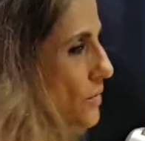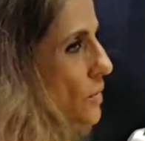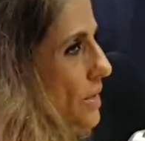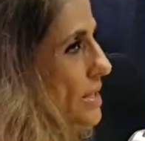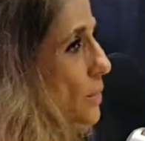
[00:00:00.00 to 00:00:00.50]

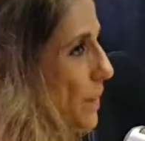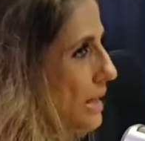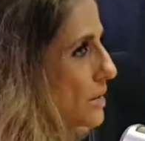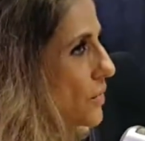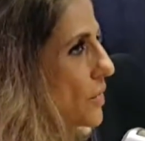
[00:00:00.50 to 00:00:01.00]
to
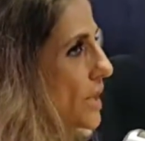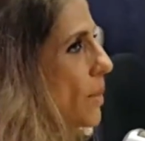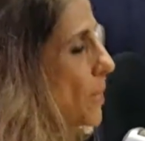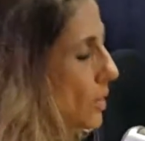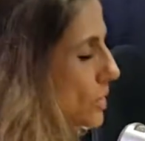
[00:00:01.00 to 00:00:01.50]
respect for the
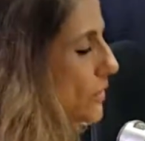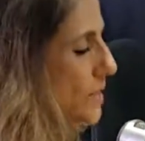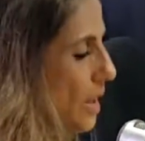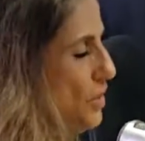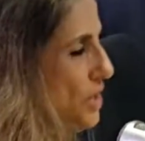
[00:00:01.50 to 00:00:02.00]
amount of
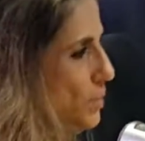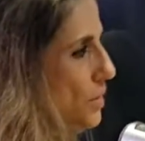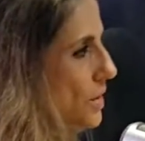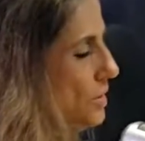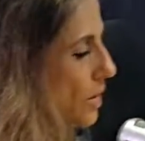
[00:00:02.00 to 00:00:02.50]
time she's
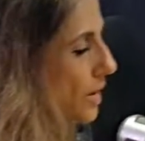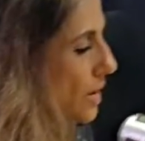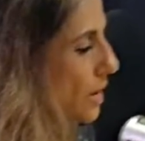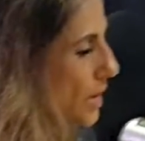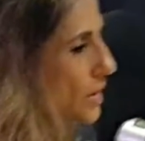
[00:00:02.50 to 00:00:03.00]
put into her